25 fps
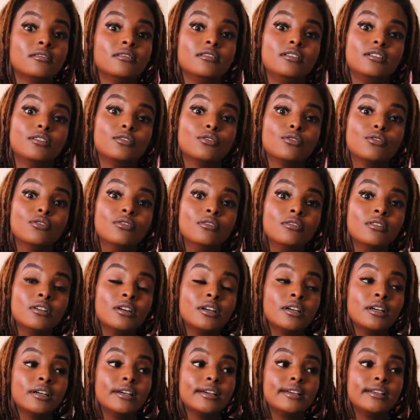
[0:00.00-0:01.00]
You know,
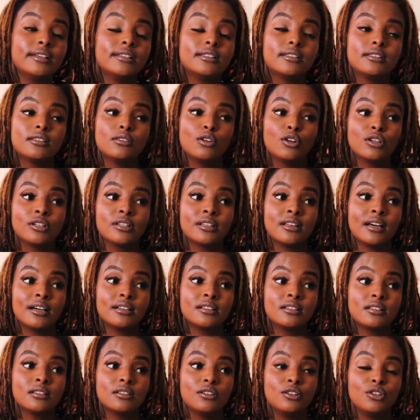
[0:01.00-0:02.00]
it's not
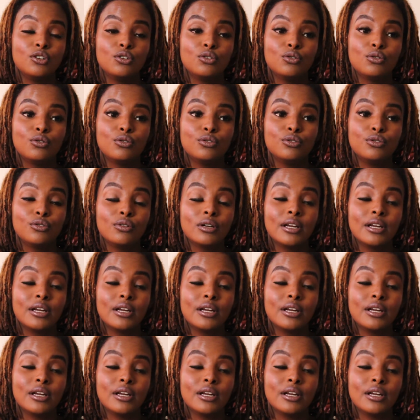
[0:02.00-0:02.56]
that you're